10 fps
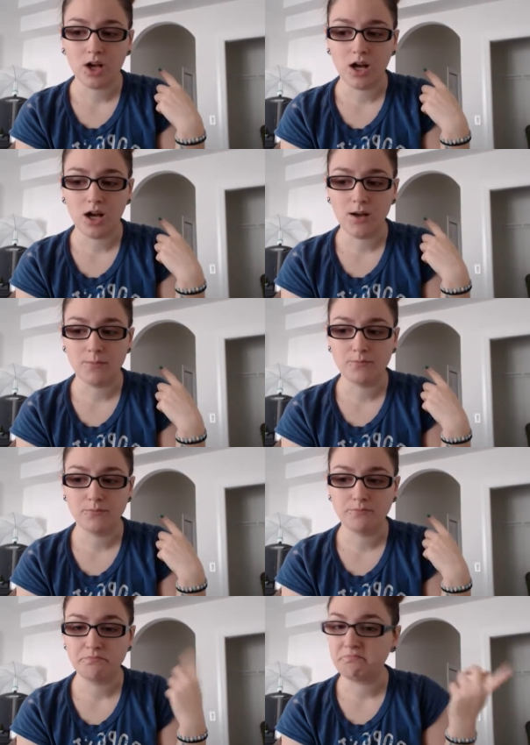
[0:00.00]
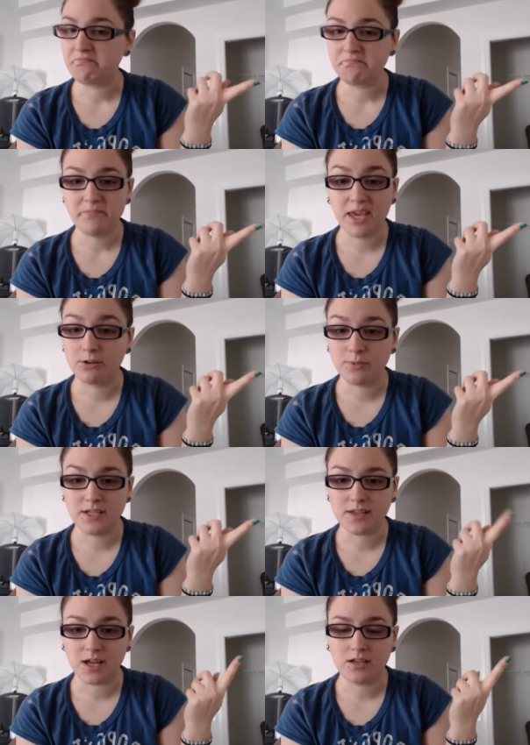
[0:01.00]
Can't
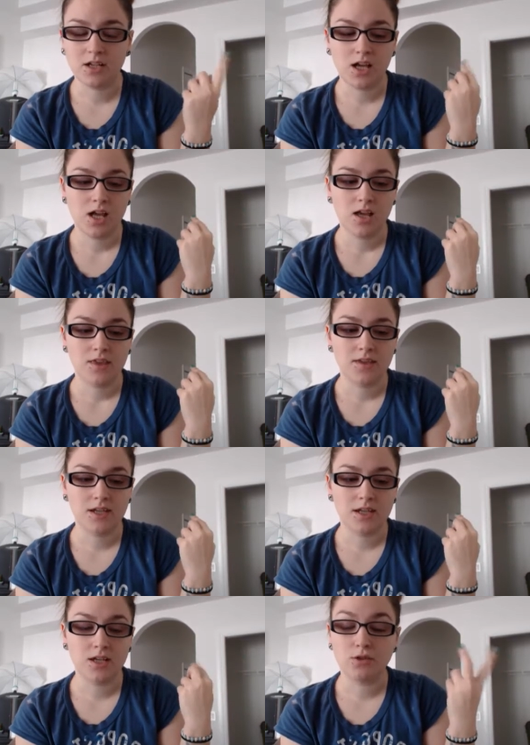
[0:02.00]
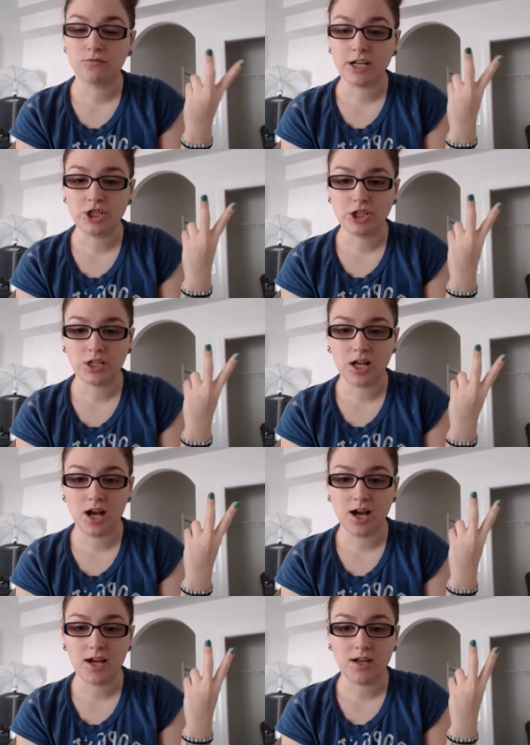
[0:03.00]
replace that. The red shirt
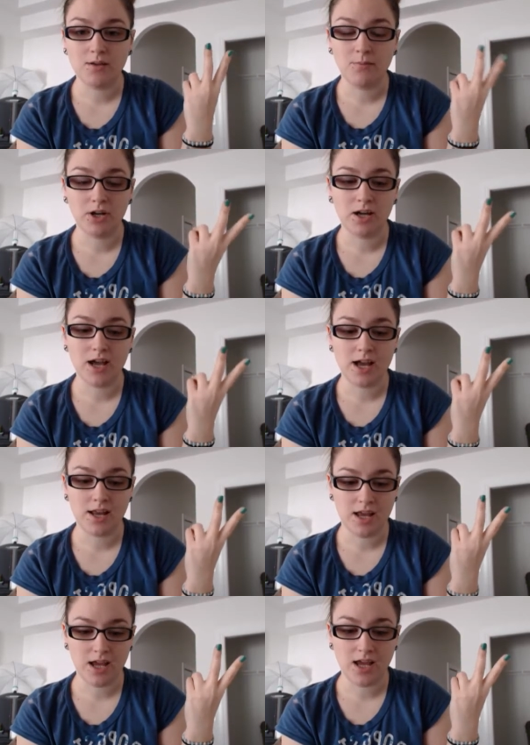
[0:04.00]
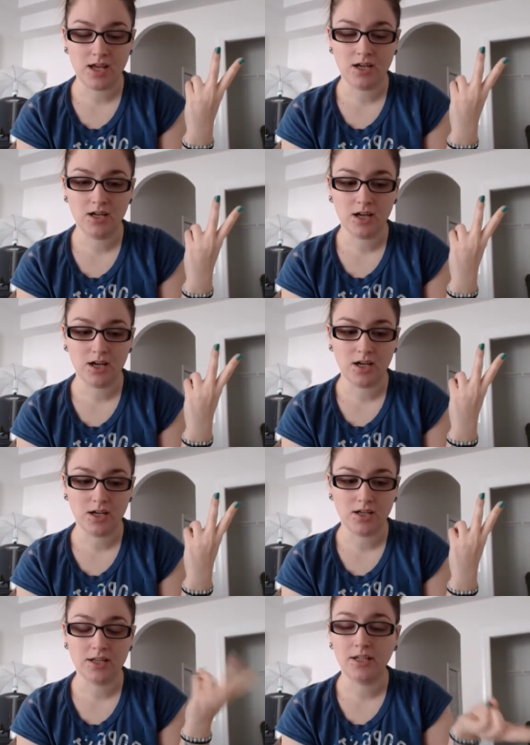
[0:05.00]
I bought at a
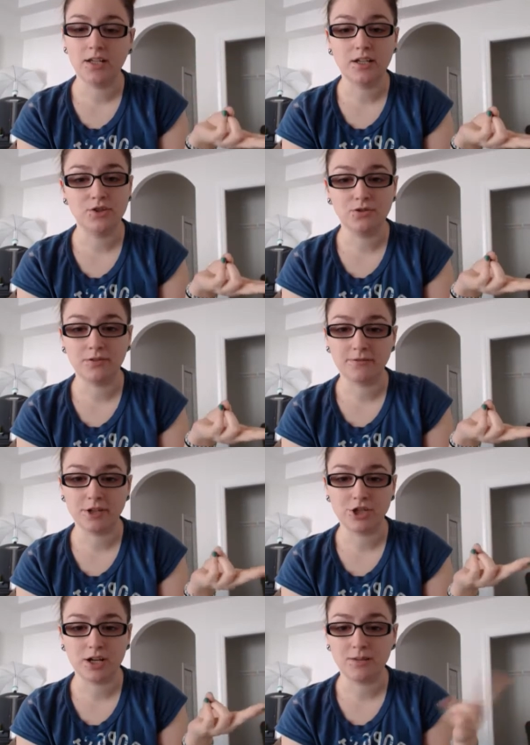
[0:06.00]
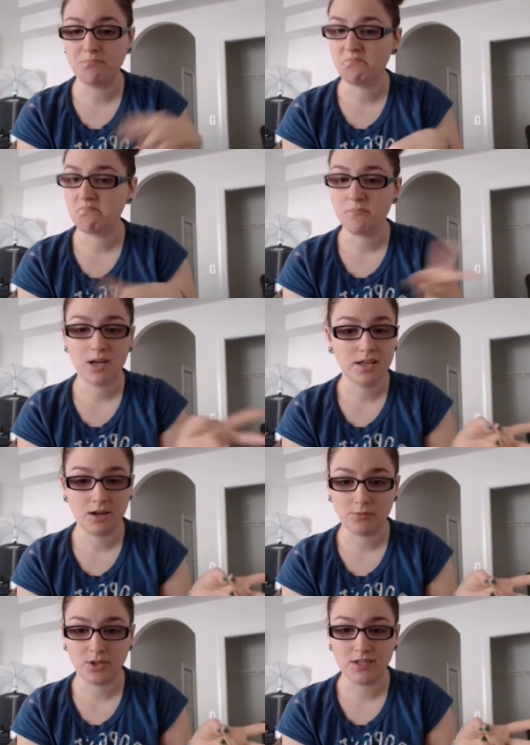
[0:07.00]
Canadian duty-free shop.
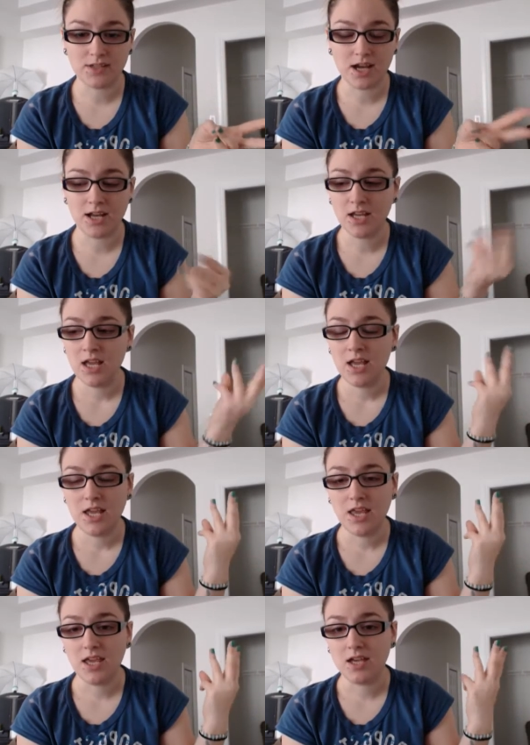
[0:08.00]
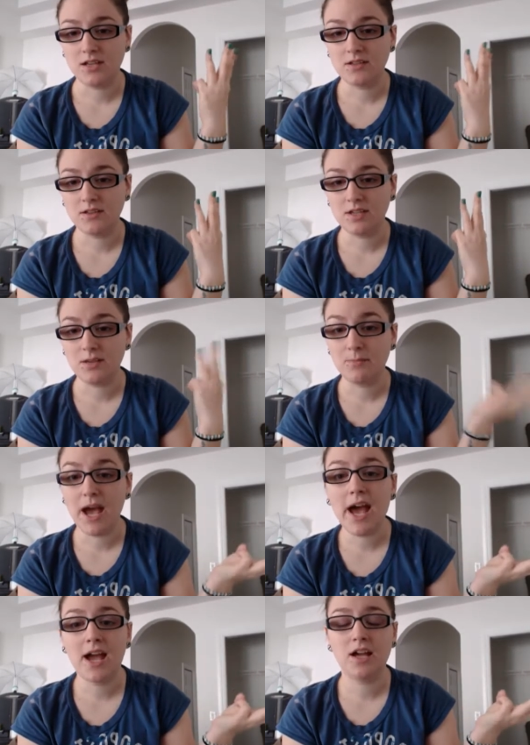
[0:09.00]
Can't replace that. And the
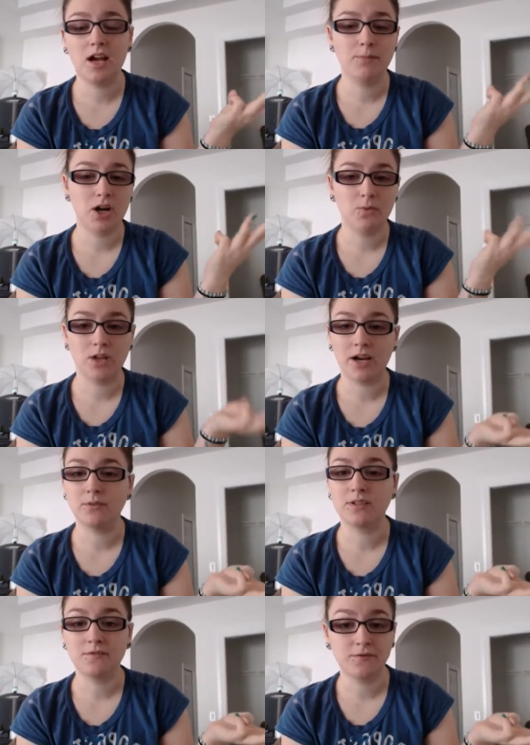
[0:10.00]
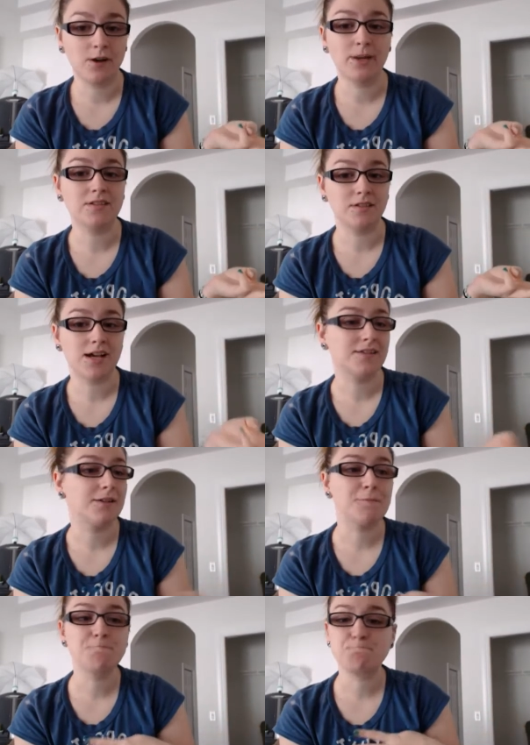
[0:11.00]
bag I bought while I was in Fairbanks,
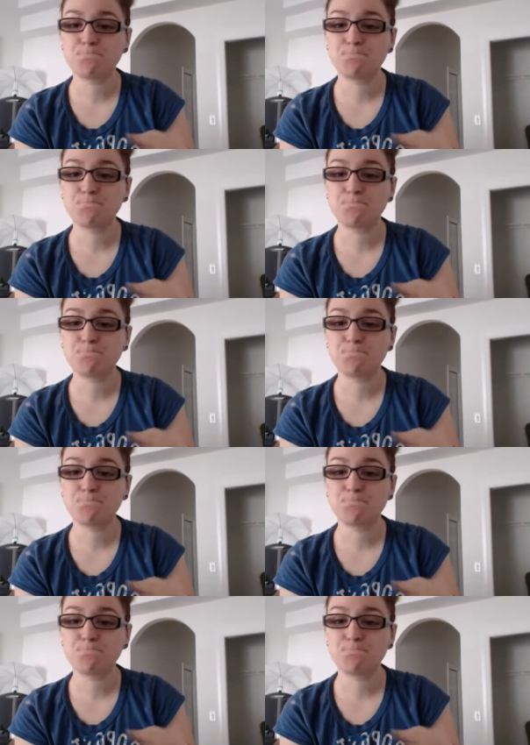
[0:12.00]
Alaska.